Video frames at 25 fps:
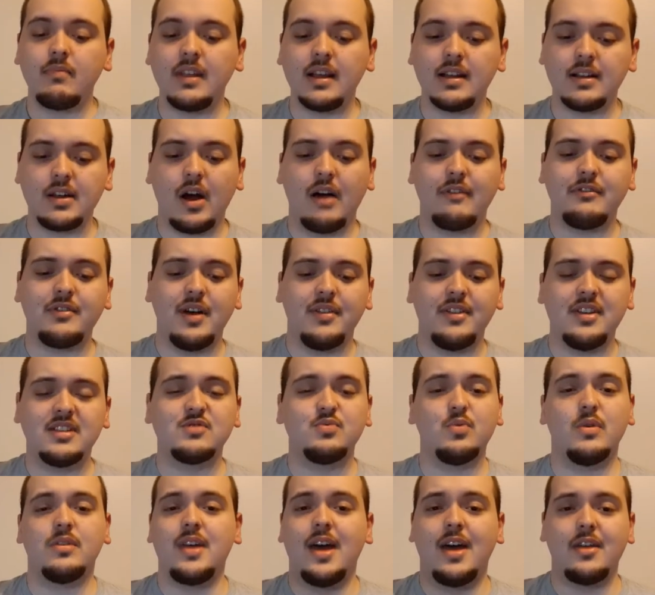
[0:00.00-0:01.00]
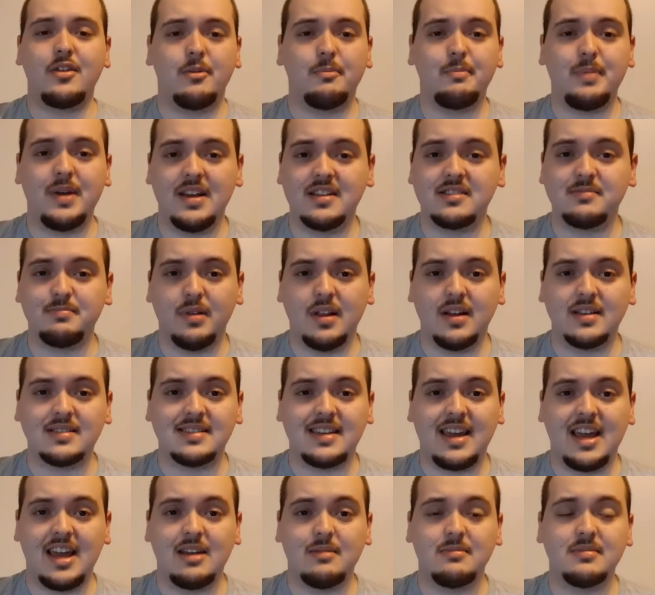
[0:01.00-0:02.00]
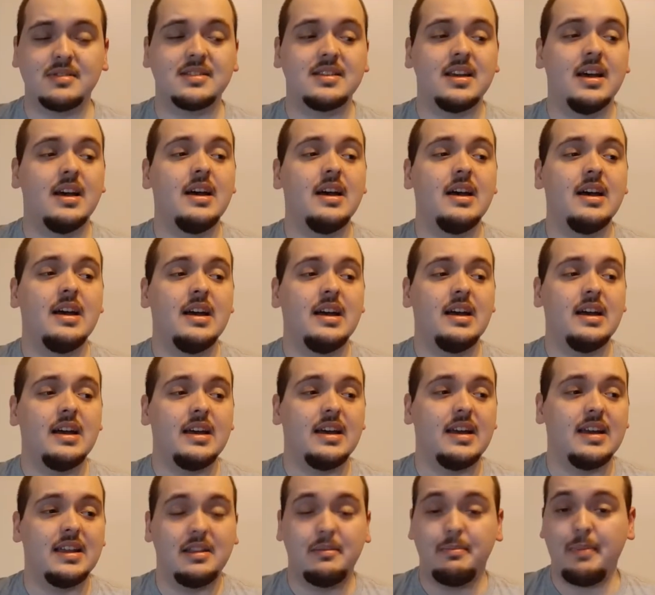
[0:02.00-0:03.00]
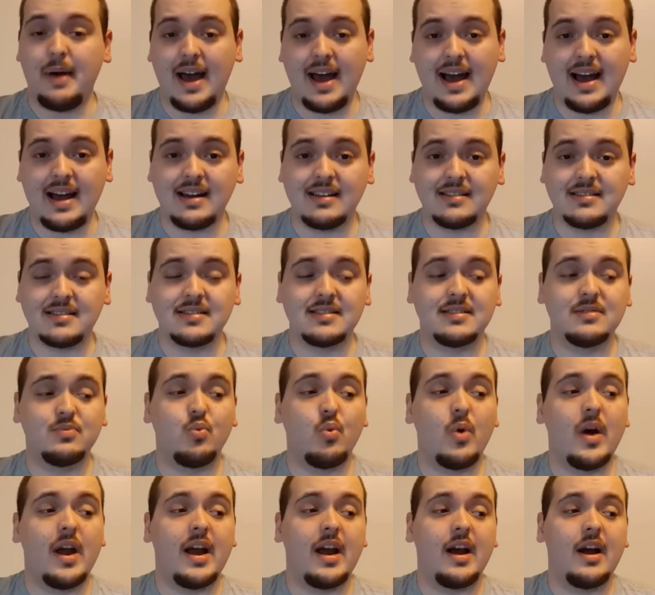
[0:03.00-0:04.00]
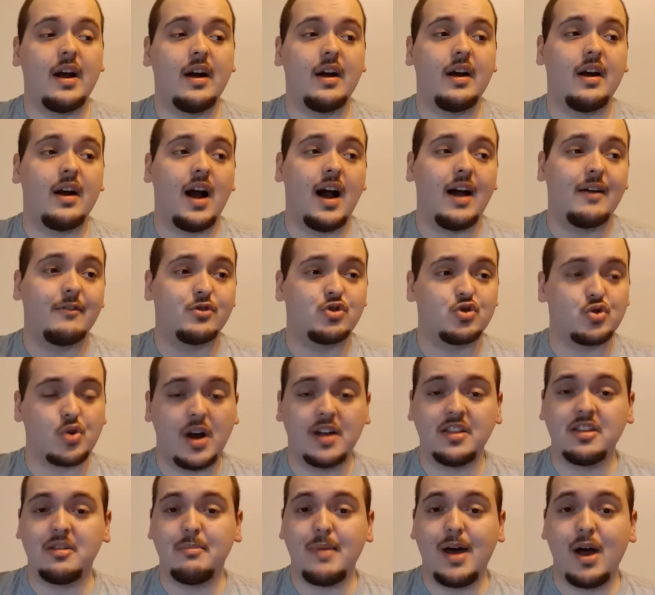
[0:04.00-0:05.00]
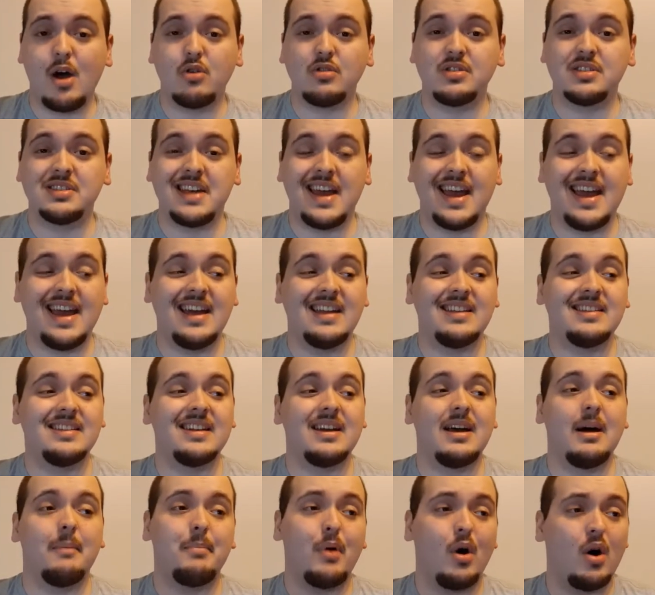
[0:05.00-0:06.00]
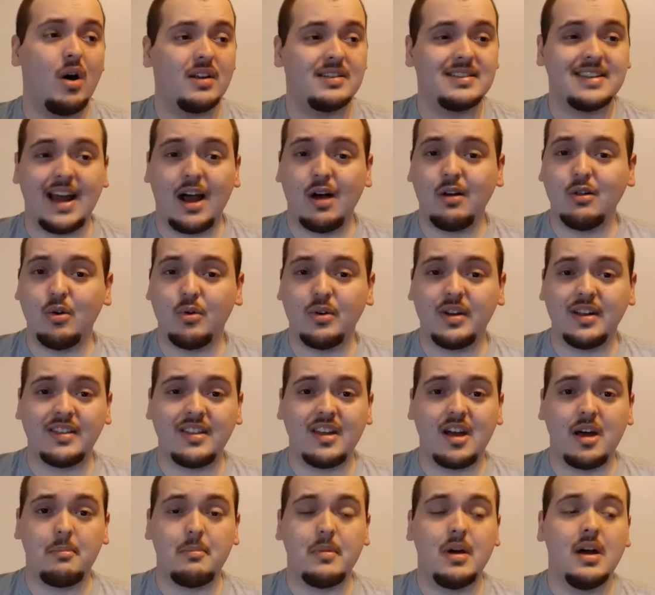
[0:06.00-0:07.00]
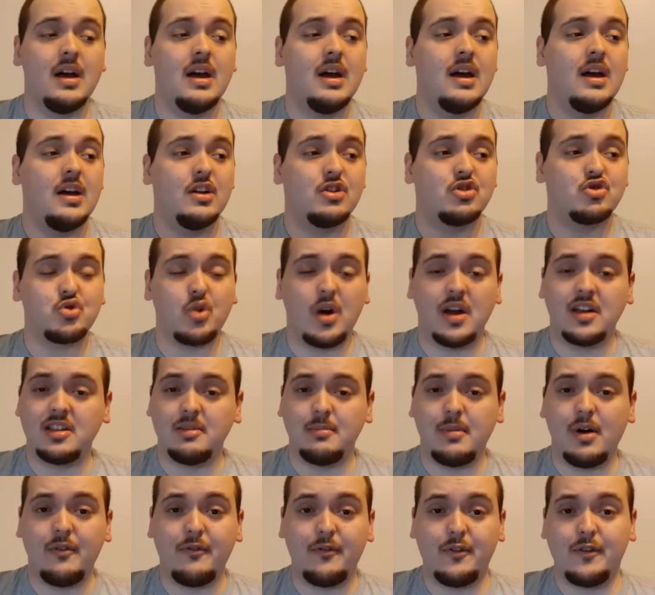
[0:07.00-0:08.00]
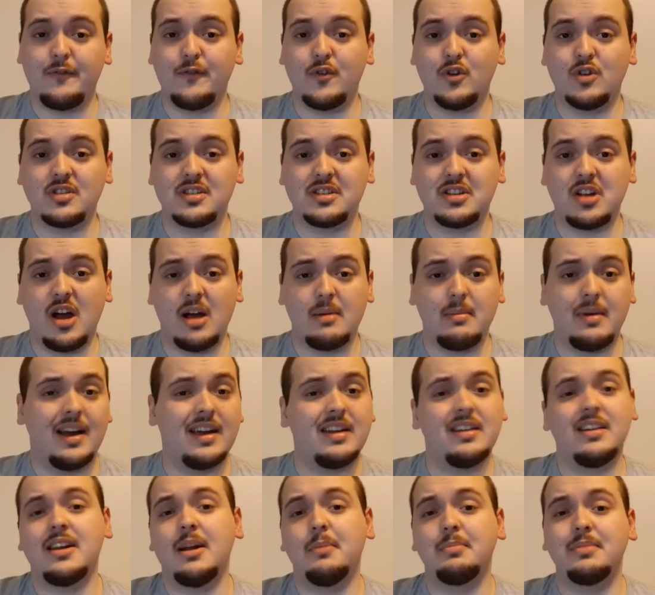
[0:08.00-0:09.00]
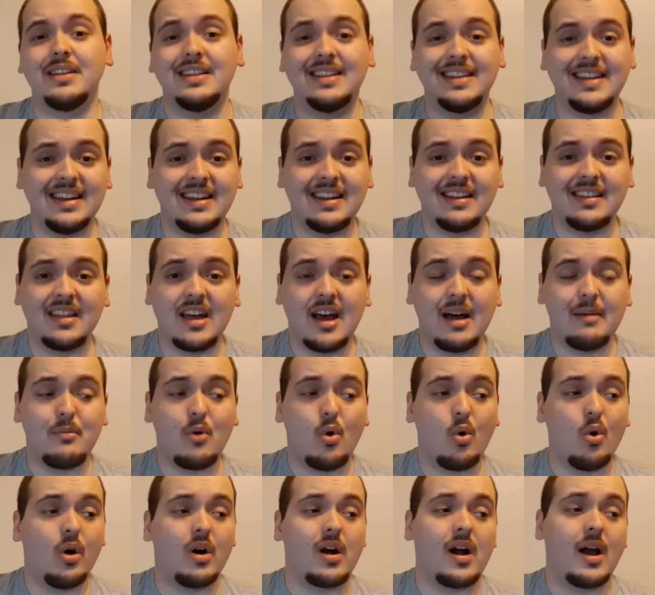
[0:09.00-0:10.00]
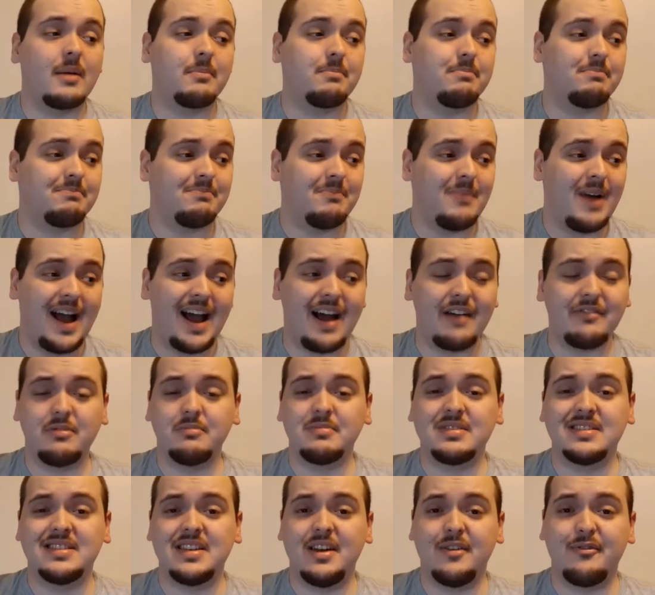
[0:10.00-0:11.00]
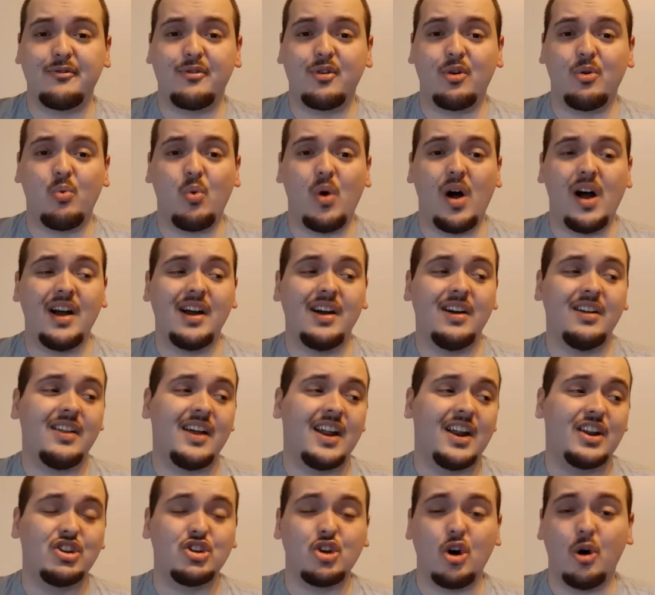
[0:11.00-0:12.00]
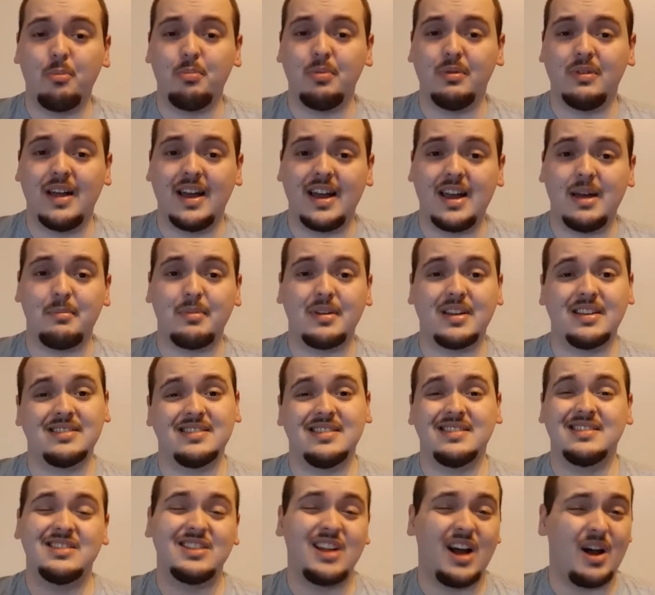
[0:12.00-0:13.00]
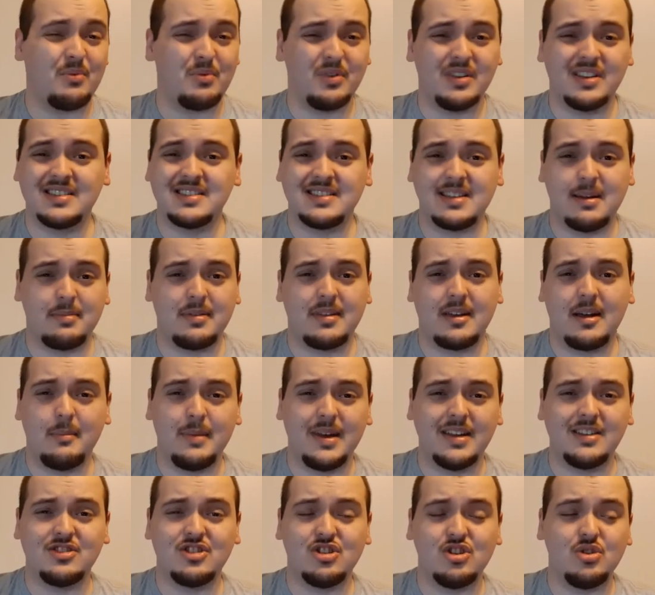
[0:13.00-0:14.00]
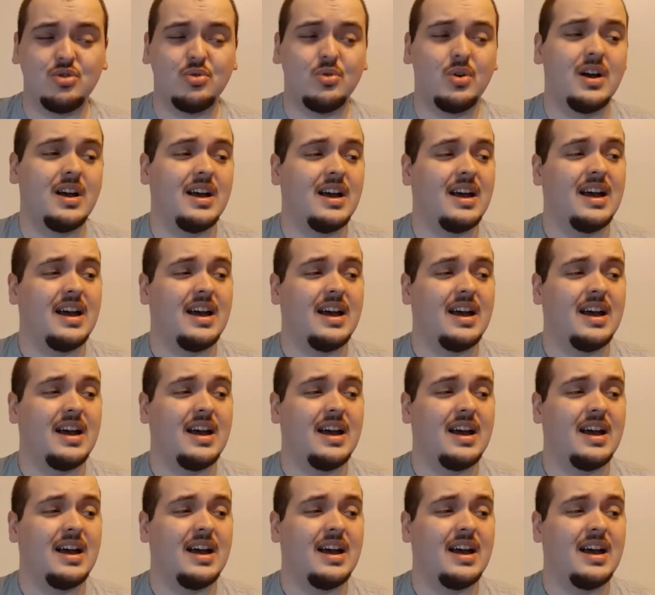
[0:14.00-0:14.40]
Now, I've done this with other PS Plus games in the past where I've tried them out, and upon downloading them, trying them out for the first time, I ended up deleting them or I have them sit for a while and I don't play it because it's not really something I'm into,